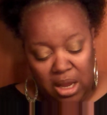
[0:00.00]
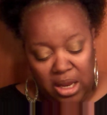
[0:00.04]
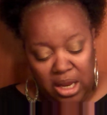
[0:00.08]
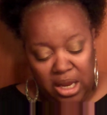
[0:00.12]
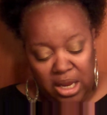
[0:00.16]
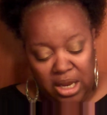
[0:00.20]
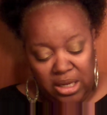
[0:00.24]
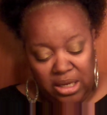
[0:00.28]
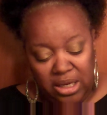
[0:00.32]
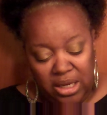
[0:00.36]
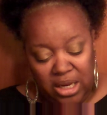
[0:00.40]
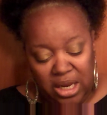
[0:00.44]

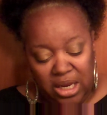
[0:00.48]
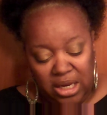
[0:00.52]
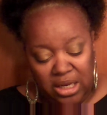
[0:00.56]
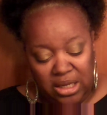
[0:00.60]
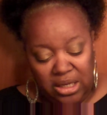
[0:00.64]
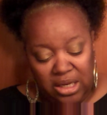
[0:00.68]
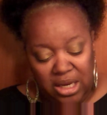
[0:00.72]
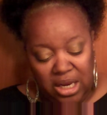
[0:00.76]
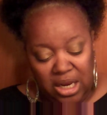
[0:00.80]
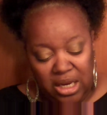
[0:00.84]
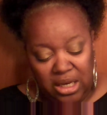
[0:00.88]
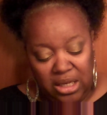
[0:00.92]

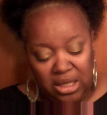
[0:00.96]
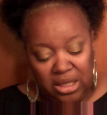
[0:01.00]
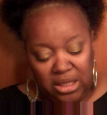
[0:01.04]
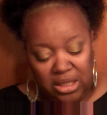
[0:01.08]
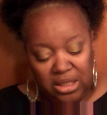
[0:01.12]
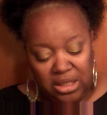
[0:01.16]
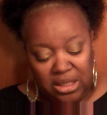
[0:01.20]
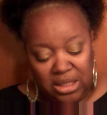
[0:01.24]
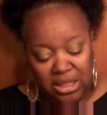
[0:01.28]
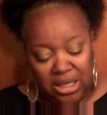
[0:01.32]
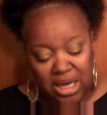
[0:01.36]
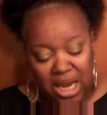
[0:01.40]

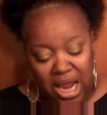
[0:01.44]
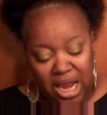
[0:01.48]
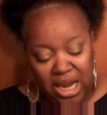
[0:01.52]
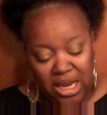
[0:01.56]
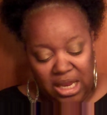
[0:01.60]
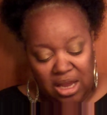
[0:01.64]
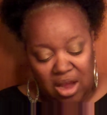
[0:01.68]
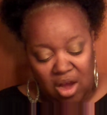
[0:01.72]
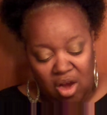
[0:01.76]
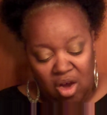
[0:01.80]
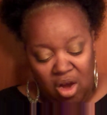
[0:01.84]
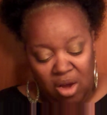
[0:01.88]
It's
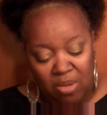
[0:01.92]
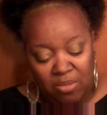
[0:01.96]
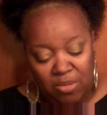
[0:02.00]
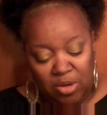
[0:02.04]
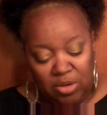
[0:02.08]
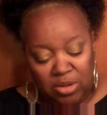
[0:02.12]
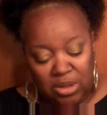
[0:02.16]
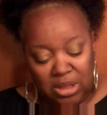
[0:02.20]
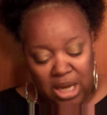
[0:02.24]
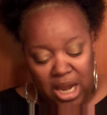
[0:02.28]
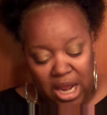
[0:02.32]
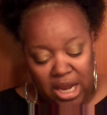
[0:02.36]
like
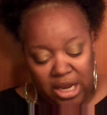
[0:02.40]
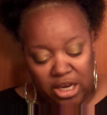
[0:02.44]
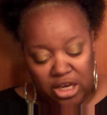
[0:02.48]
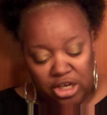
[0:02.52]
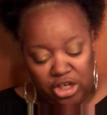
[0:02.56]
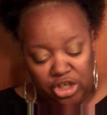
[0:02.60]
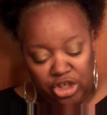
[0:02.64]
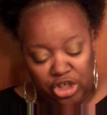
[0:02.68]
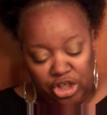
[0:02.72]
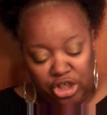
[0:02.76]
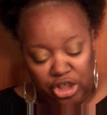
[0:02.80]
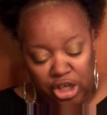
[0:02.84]
almost like
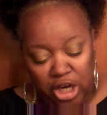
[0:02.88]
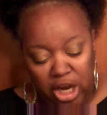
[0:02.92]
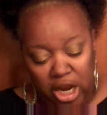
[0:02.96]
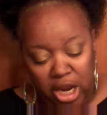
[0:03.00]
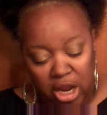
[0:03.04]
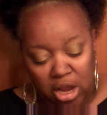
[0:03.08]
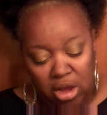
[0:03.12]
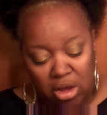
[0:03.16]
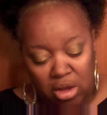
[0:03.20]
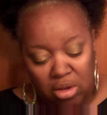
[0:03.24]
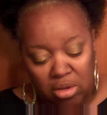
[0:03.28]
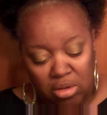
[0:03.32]
a
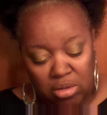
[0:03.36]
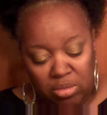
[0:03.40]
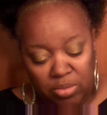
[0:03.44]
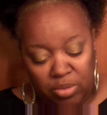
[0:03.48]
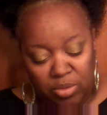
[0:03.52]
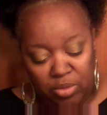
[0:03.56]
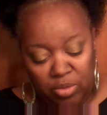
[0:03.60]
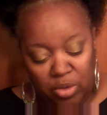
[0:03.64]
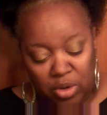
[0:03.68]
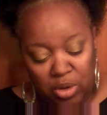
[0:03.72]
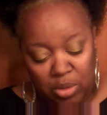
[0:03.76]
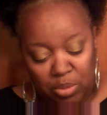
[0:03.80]
gel.
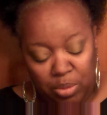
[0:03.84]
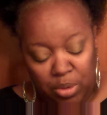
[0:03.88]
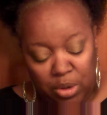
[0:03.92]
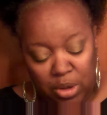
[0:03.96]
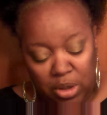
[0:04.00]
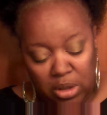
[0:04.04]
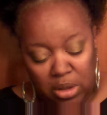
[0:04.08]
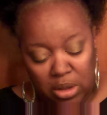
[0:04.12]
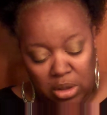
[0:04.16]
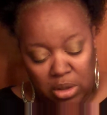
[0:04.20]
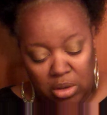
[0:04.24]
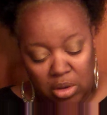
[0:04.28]
I'm gonna
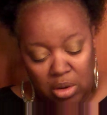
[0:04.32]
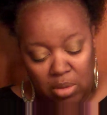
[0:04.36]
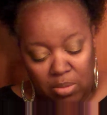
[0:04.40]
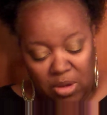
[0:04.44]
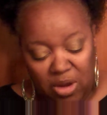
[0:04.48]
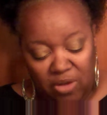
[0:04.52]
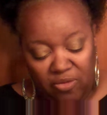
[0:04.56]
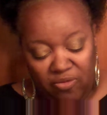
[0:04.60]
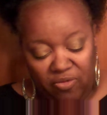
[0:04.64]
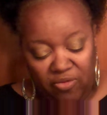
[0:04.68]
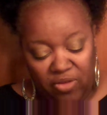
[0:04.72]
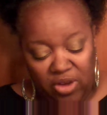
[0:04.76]
put a little on
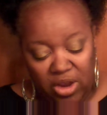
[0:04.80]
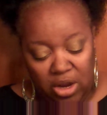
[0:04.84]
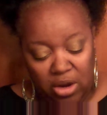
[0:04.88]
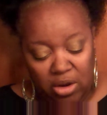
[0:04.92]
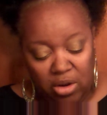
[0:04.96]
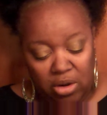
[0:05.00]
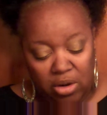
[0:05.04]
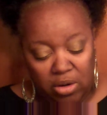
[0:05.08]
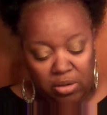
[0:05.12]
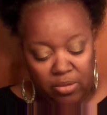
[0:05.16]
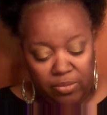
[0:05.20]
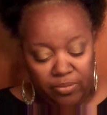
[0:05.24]
my
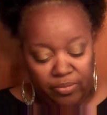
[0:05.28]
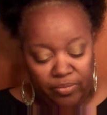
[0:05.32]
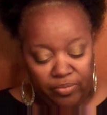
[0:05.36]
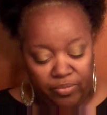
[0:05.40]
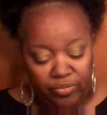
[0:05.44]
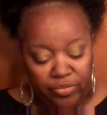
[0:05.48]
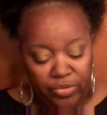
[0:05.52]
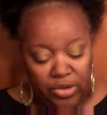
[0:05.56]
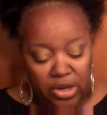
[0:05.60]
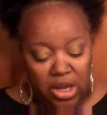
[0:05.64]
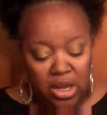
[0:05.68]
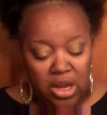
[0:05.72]
finger.
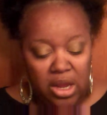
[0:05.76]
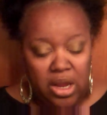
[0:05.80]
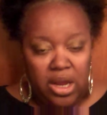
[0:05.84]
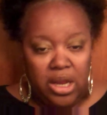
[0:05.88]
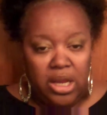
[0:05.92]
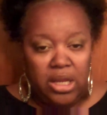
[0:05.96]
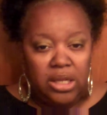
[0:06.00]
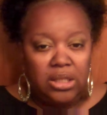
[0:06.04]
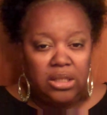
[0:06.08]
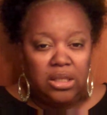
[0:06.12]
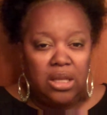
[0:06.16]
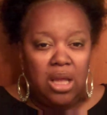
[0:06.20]

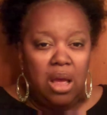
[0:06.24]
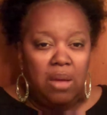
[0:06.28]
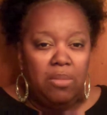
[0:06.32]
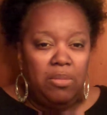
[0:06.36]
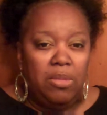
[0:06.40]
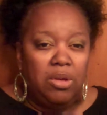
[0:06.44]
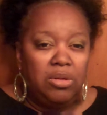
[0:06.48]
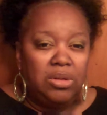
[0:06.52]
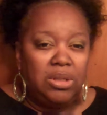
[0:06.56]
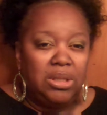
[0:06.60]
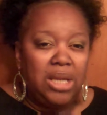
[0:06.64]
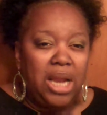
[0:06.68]
It's
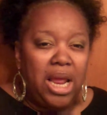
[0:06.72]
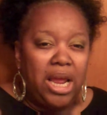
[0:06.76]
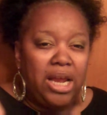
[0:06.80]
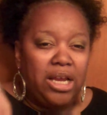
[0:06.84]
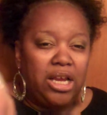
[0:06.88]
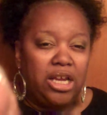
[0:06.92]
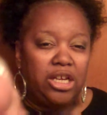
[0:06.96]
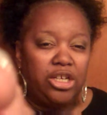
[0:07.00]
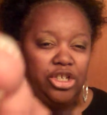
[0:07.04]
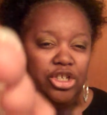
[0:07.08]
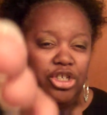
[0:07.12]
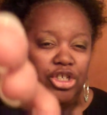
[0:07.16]
almost like
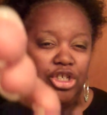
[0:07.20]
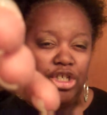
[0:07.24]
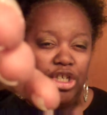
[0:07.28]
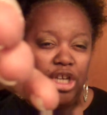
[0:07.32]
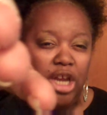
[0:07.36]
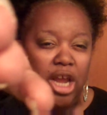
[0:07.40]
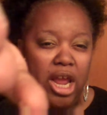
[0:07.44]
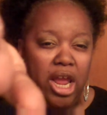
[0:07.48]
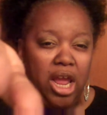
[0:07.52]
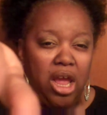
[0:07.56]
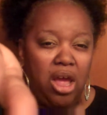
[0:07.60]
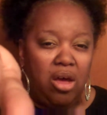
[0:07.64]
a
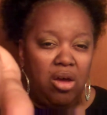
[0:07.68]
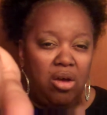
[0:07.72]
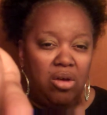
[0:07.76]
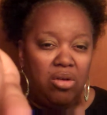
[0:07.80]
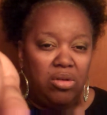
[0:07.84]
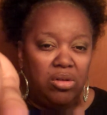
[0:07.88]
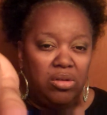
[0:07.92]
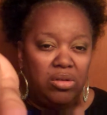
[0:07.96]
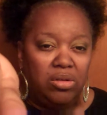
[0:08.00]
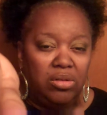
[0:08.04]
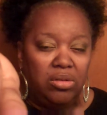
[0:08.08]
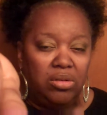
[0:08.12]

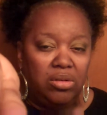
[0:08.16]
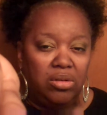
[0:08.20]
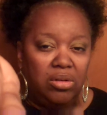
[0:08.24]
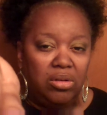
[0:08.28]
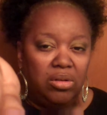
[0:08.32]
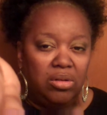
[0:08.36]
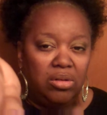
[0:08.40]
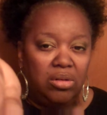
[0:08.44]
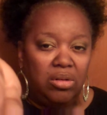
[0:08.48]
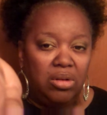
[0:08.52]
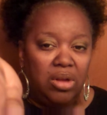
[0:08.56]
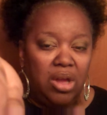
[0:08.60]
gel,
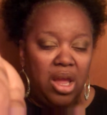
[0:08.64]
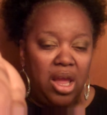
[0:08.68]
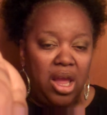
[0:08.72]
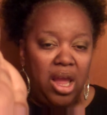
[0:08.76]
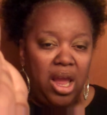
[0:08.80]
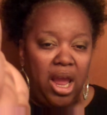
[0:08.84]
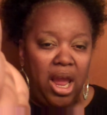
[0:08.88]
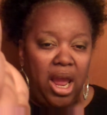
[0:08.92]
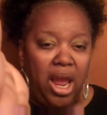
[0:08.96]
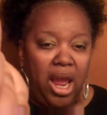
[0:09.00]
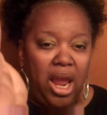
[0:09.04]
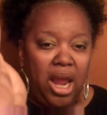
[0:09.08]

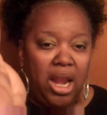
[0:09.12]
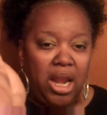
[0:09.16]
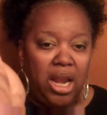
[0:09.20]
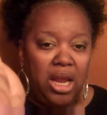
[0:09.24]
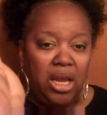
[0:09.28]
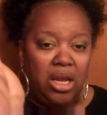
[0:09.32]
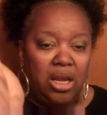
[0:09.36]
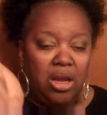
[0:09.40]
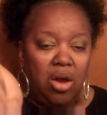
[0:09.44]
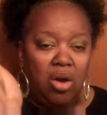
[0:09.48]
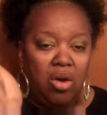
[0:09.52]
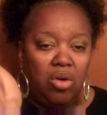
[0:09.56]
and
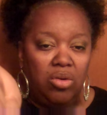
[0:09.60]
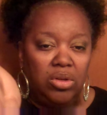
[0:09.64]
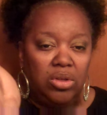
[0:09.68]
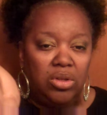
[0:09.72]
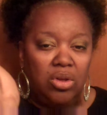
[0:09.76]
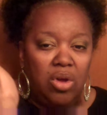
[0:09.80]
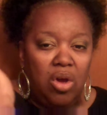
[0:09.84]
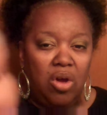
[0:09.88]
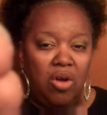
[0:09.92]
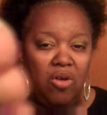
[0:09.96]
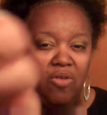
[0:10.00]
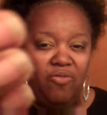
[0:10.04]
it goes
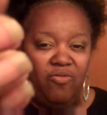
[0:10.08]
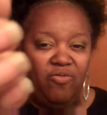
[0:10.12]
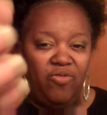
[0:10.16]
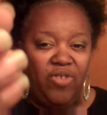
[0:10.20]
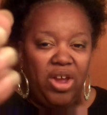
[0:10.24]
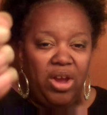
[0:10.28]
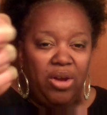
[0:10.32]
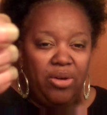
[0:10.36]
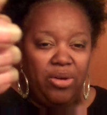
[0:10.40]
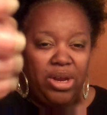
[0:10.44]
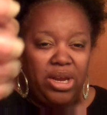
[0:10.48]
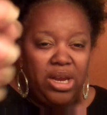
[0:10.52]
on
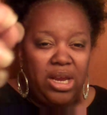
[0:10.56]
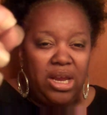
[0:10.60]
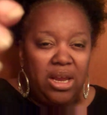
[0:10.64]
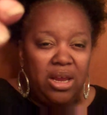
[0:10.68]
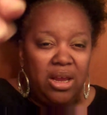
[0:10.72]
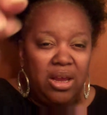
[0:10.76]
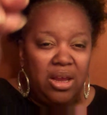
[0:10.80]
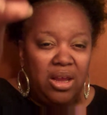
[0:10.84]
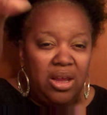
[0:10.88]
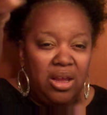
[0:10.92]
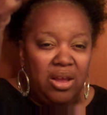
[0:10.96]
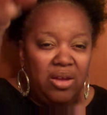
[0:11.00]

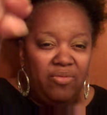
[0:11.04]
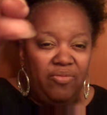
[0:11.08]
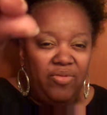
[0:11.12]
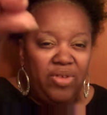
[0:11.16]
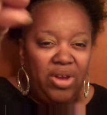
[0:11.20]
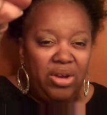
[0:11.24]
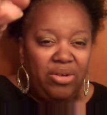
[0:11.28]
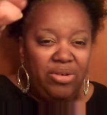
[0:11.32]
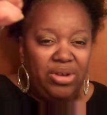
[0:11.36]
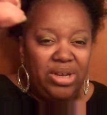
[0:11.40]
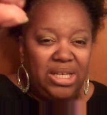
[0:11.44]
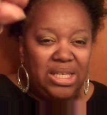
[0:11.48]

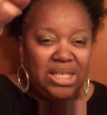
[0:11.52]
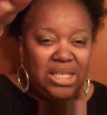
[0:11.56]
very